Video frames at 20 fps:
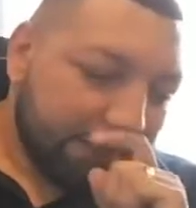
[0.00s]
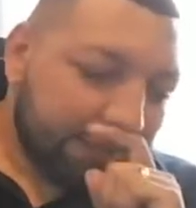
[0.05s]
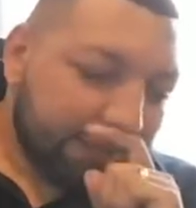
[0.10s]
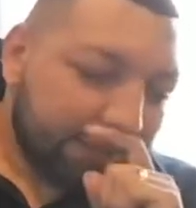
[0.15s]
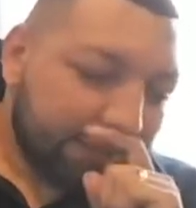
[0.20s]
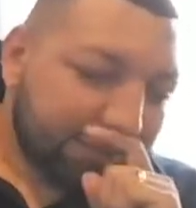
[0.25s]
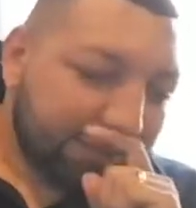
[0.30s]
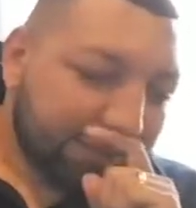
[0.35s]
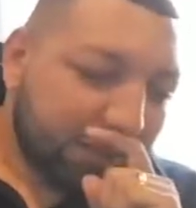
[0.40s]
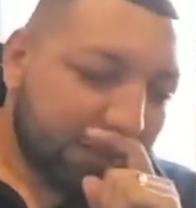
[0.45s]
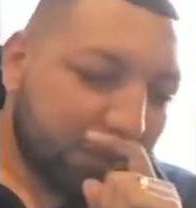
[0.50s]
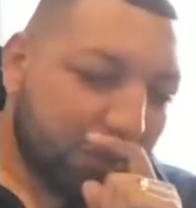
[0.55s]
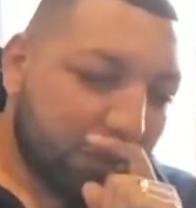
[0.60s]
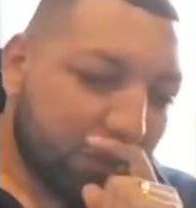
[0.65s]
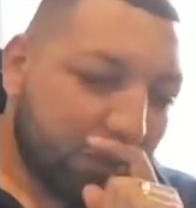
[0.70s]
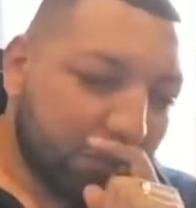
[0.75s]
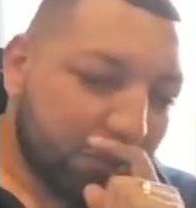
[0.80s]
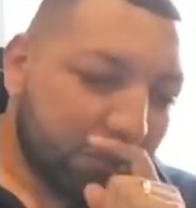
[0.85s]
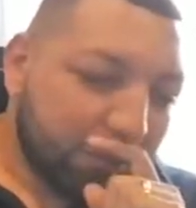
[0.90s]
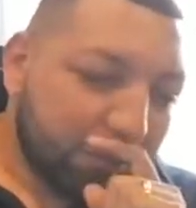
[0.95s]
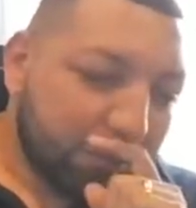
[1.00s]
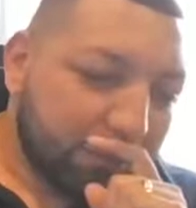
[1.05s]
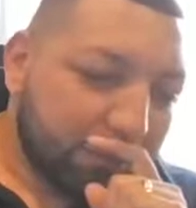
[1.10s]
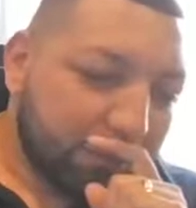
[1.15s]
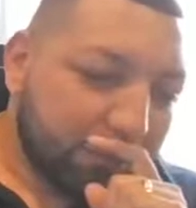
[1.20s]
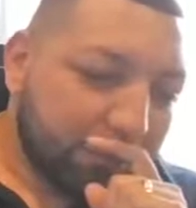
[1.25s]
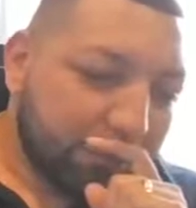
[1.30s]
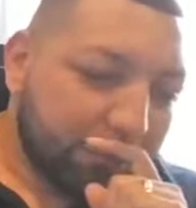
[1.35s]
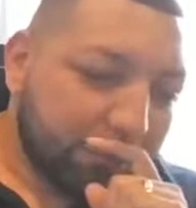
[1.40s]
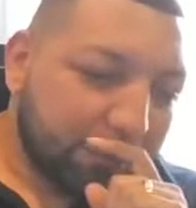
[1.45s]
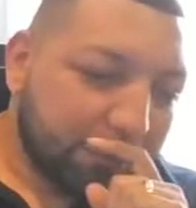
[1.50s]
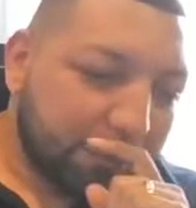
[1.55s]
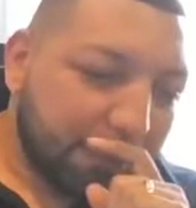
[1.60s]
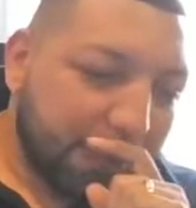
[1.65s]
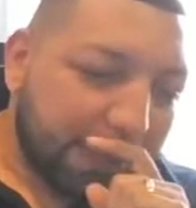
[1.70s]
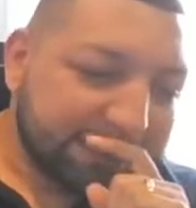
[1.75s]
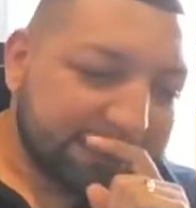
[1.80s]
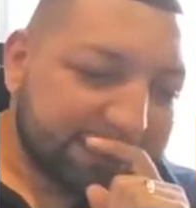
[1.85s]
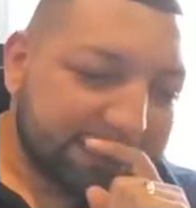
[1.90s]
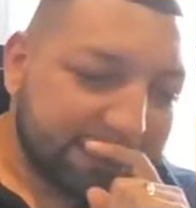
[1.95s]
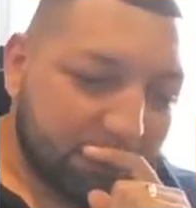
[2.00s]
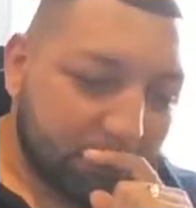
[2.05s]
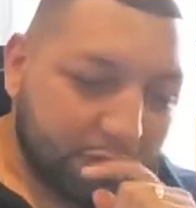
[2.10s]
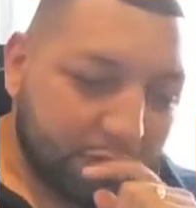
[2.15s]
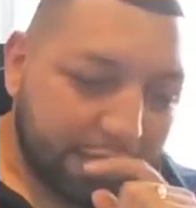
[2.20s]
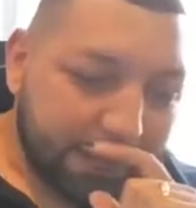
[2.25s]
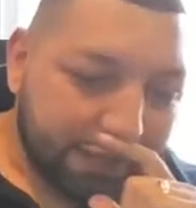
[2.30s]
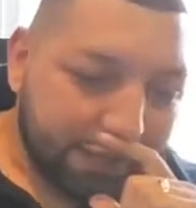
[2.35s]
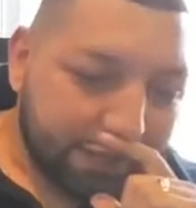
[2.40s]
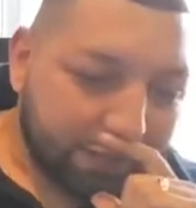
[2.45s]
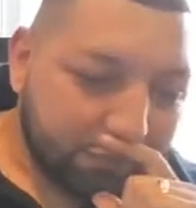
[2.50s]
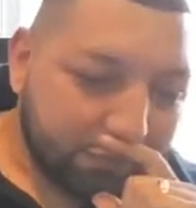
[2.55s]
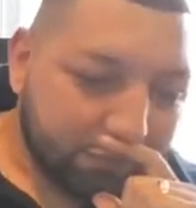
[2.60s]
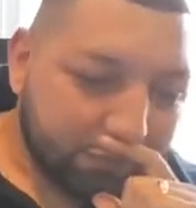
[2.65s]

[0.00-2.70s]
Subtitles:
So I said, okay,